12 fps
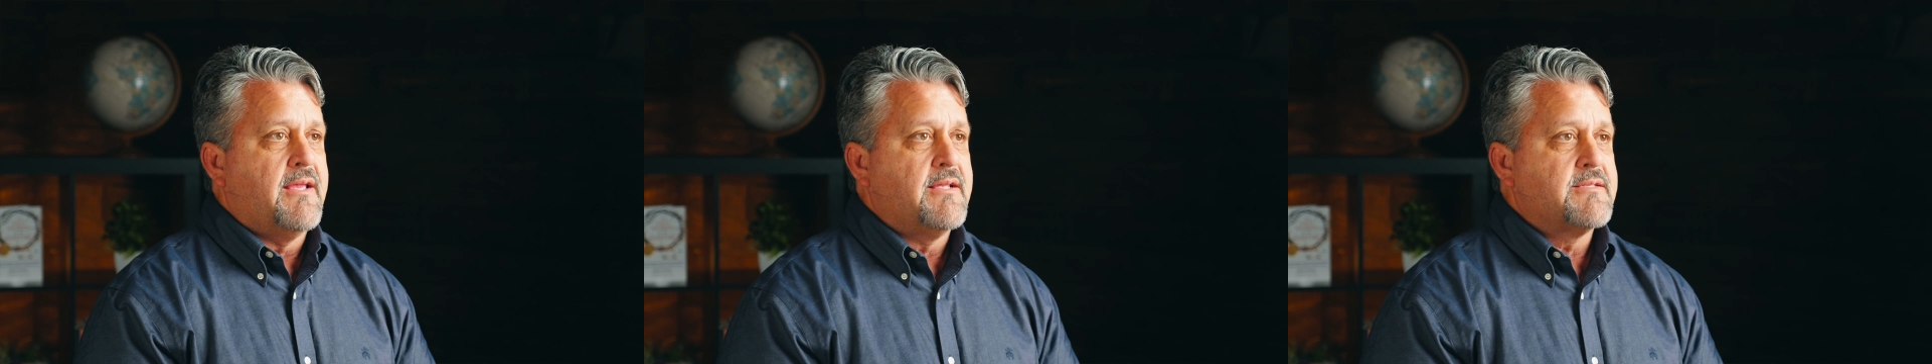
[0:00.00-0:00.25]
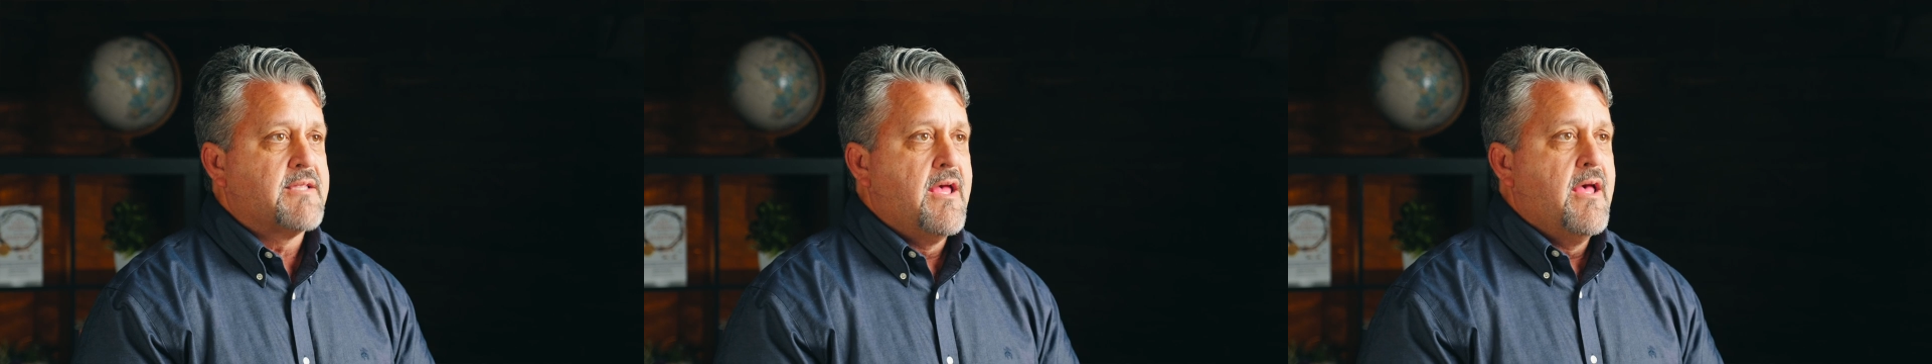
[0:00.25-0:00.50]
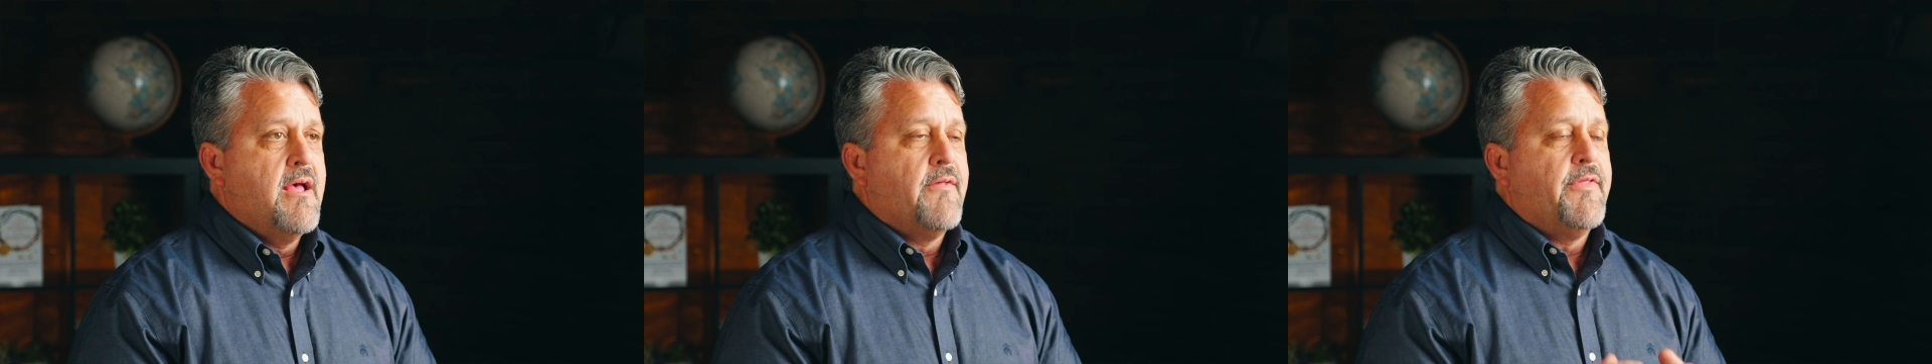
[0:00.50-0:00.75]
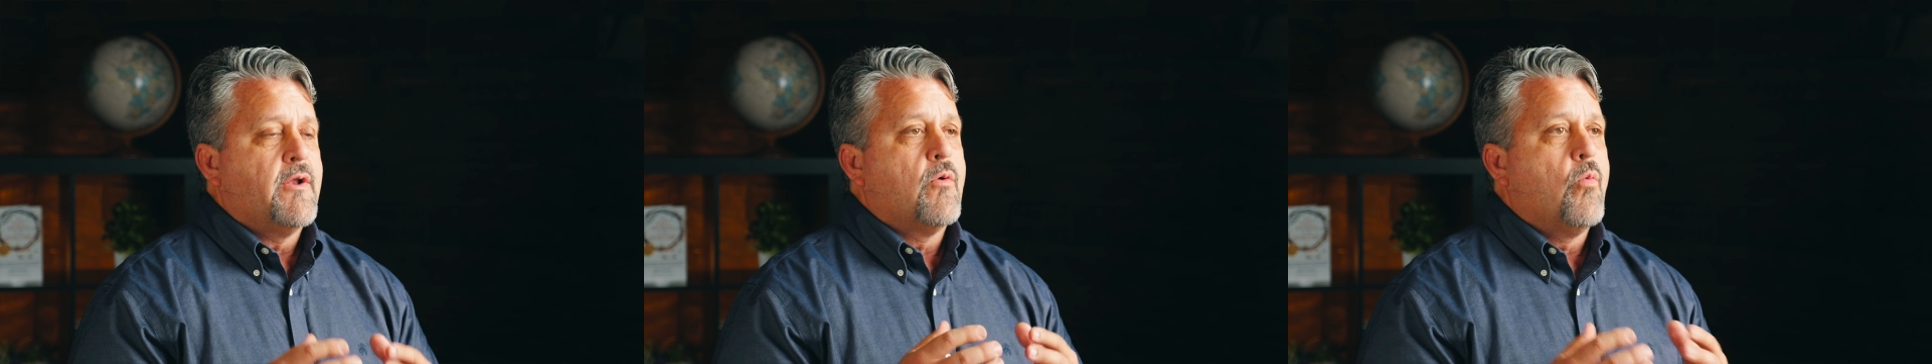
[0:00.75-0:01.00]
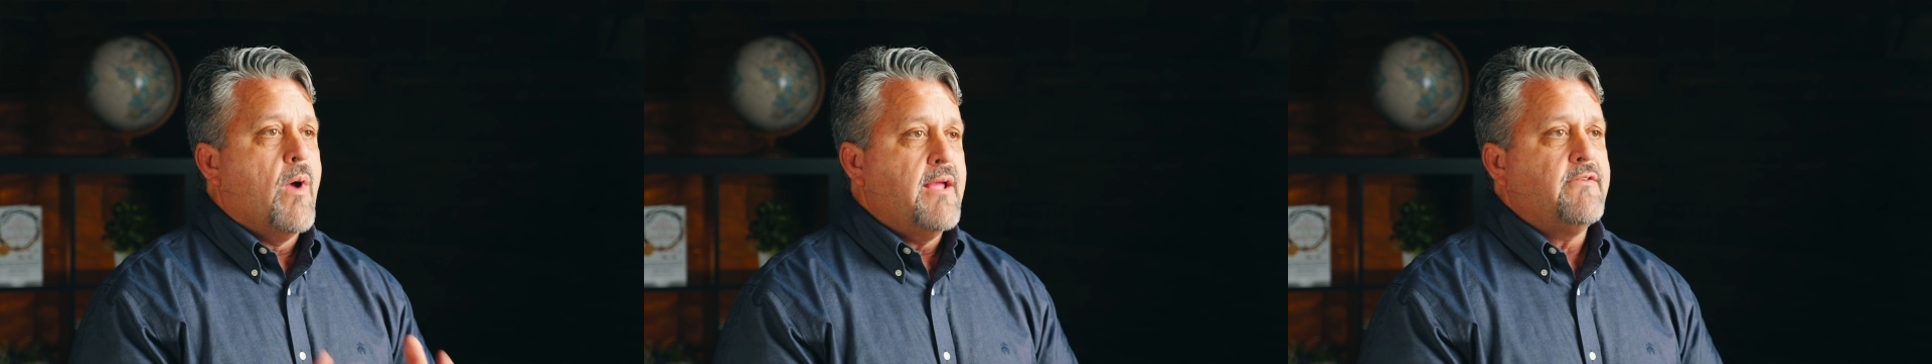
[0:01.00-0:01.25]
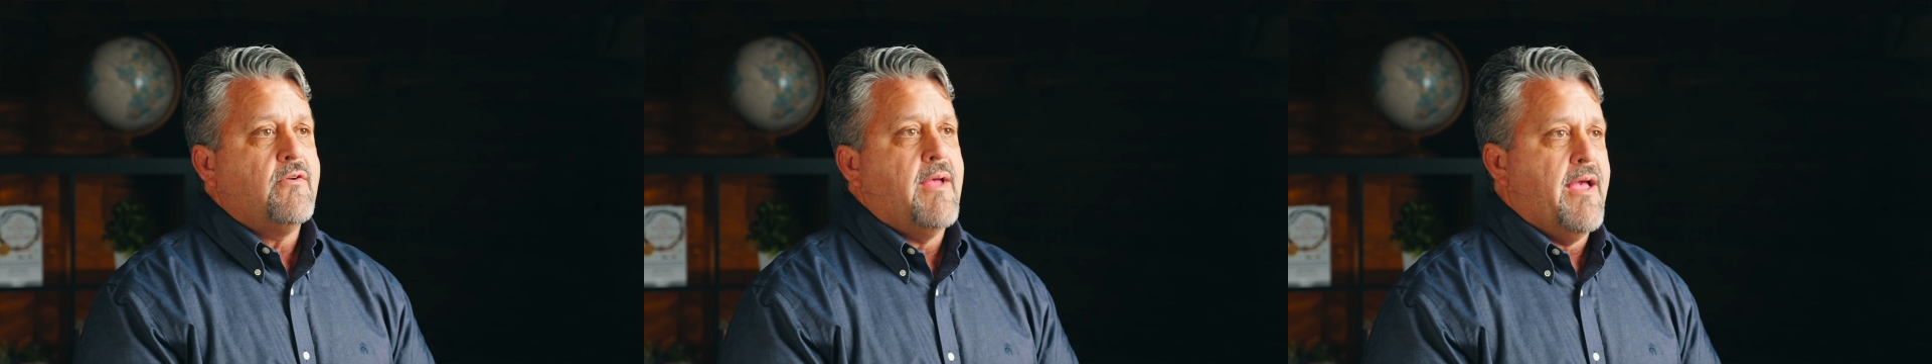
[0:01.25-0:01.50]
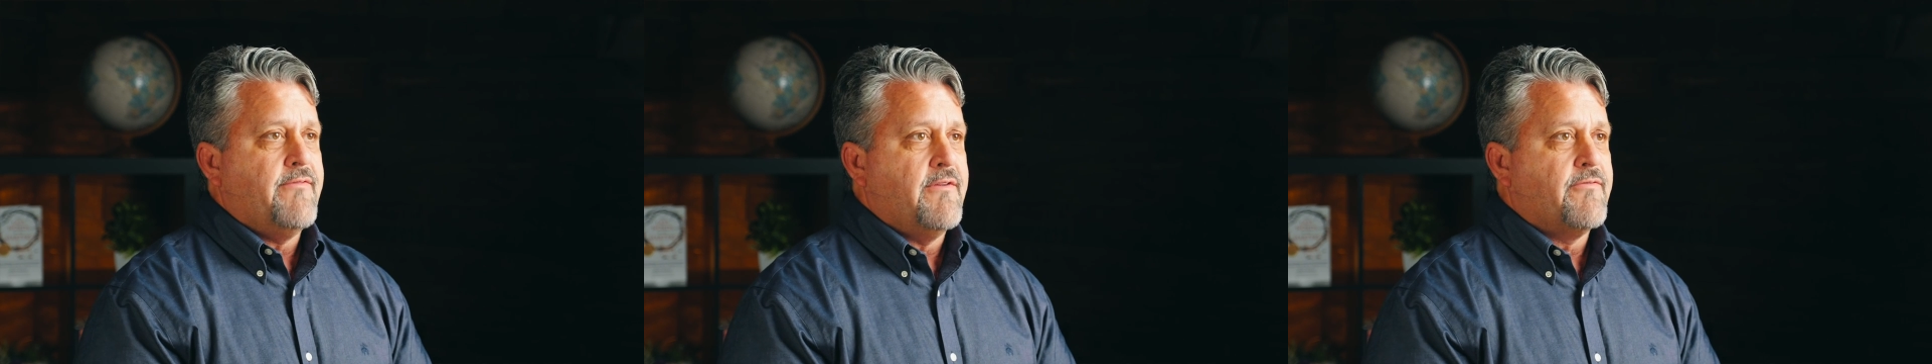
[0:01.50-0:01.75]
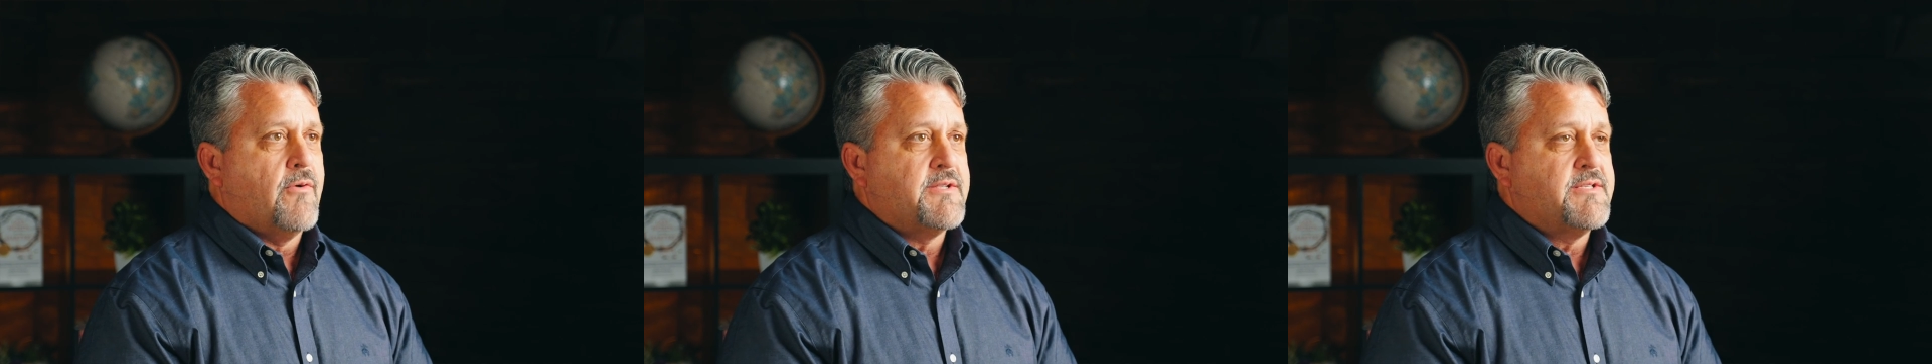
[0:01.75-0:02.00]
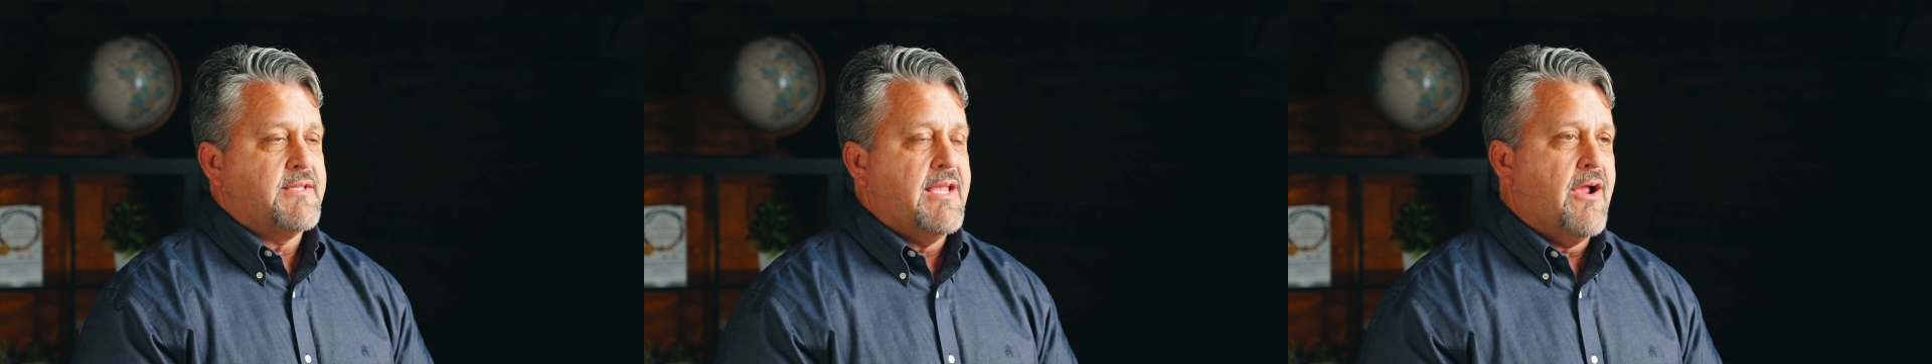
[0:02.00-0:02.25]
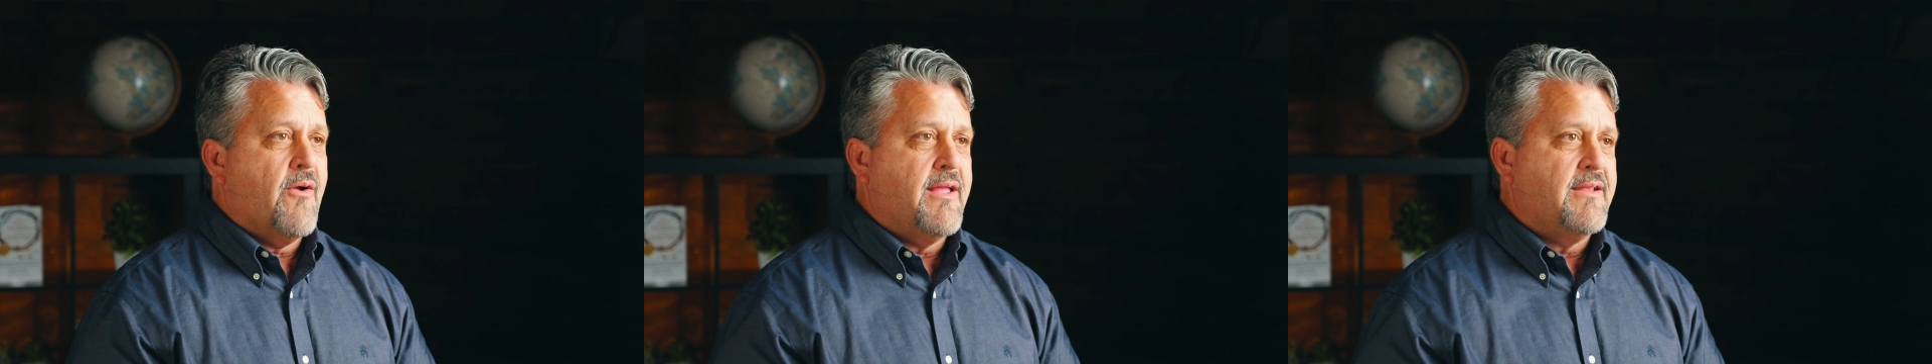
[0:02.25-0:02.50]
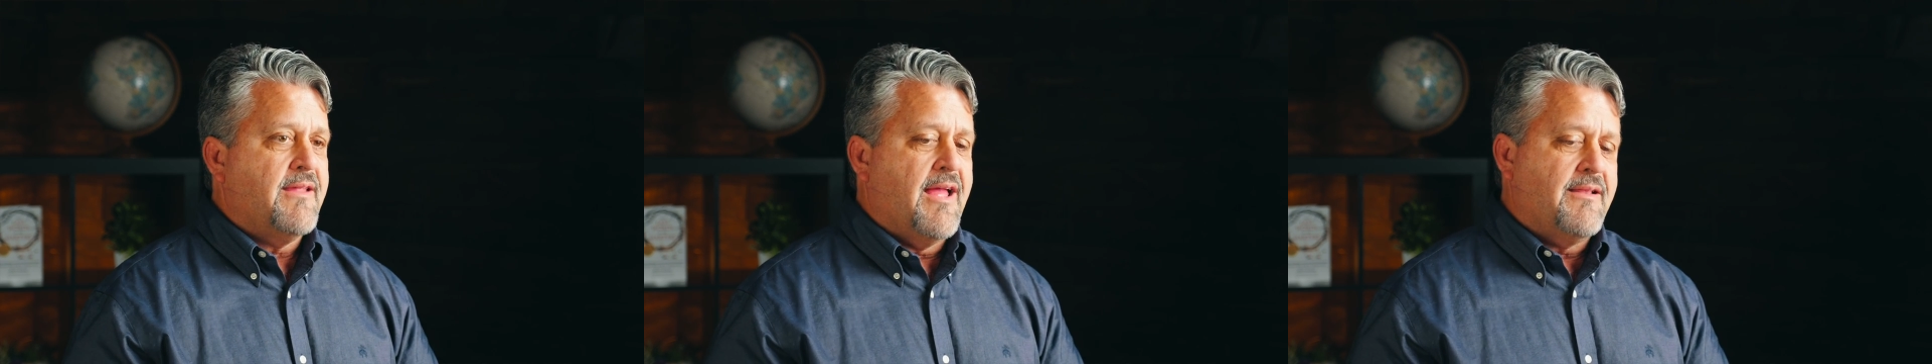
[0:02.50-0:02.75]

things that are way too heavy for us to carry.